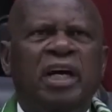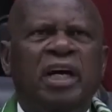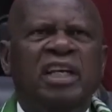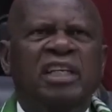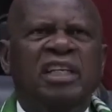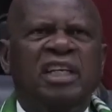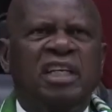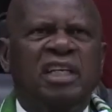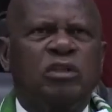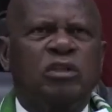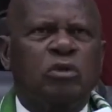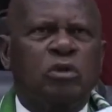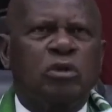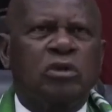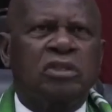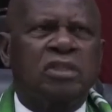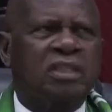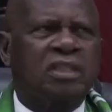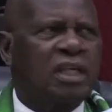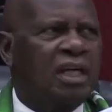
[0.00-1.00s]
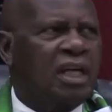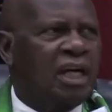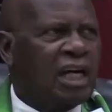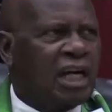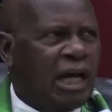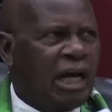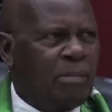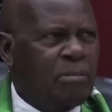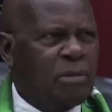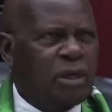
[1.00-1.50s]
any resource
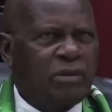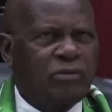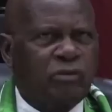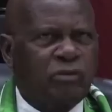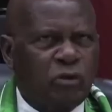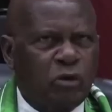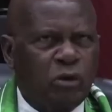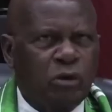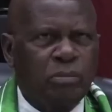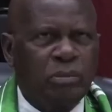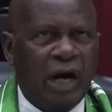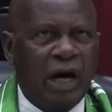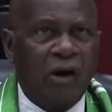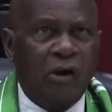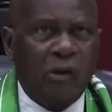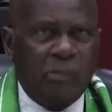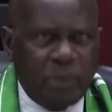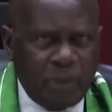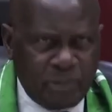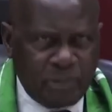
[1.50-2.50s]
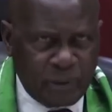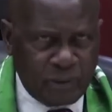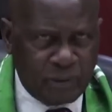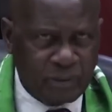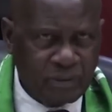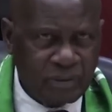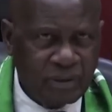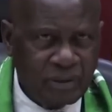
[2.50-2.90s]
coming from our people,